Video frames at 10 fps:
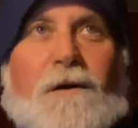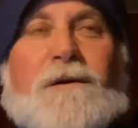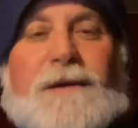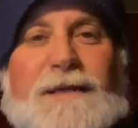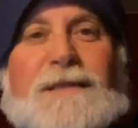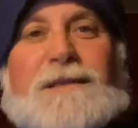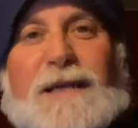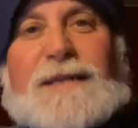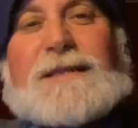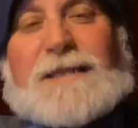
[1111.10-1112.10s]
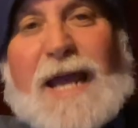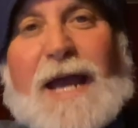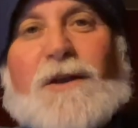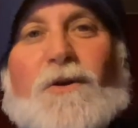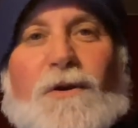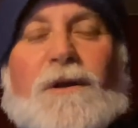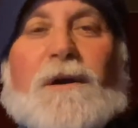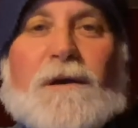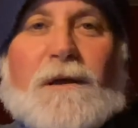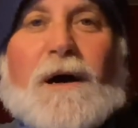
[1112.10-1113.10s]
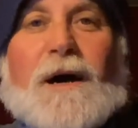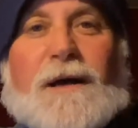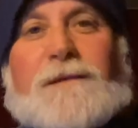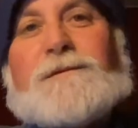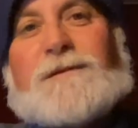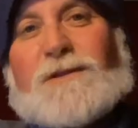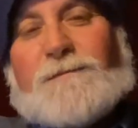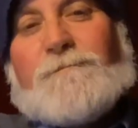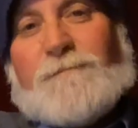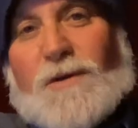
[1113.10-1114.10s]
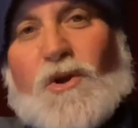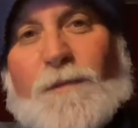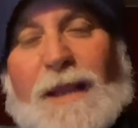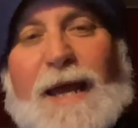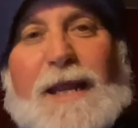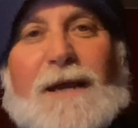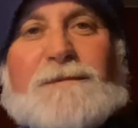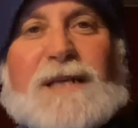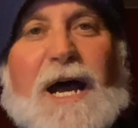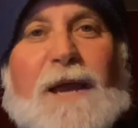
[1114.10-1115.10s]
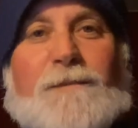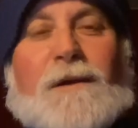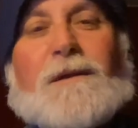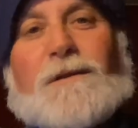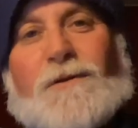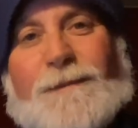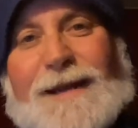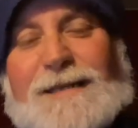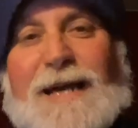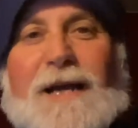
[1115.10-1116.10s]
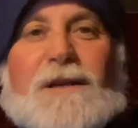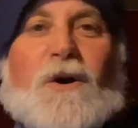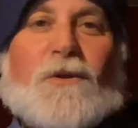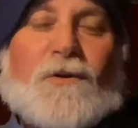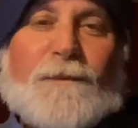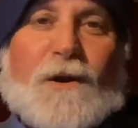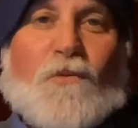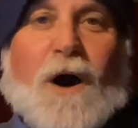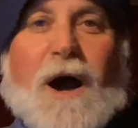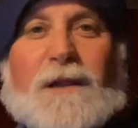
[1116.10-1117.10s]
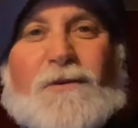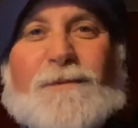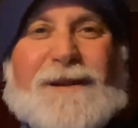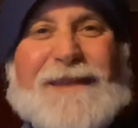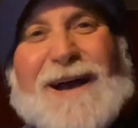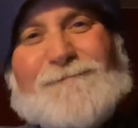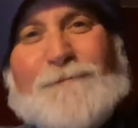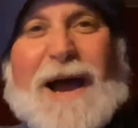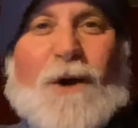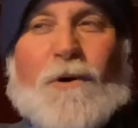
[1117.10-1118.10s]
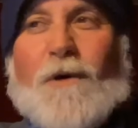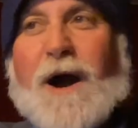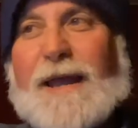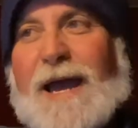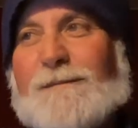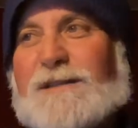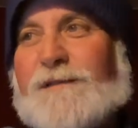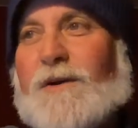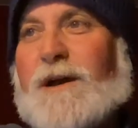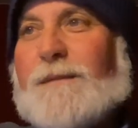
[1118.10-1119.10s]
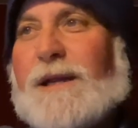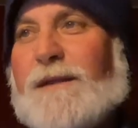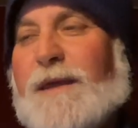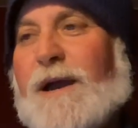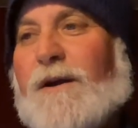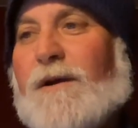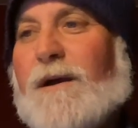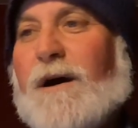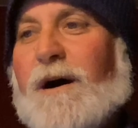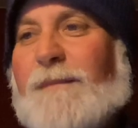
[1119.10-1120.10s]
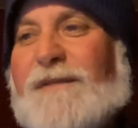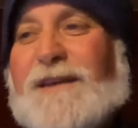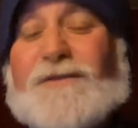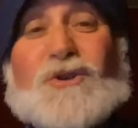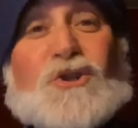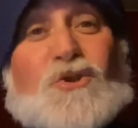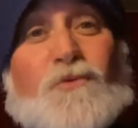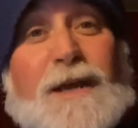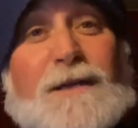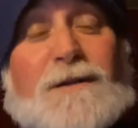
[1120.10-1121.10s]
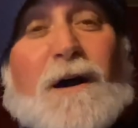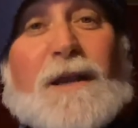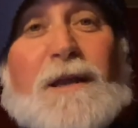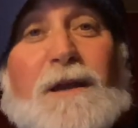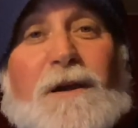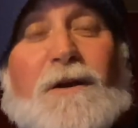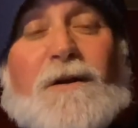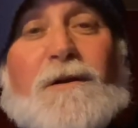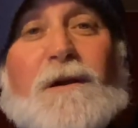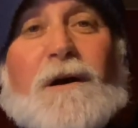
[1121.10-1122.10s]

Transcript: his his standard uh new millennium type, a little bit of techno, a little bit of rock, a little bit of that power rock atmosphere coming in there. Um, I think there's strings on here.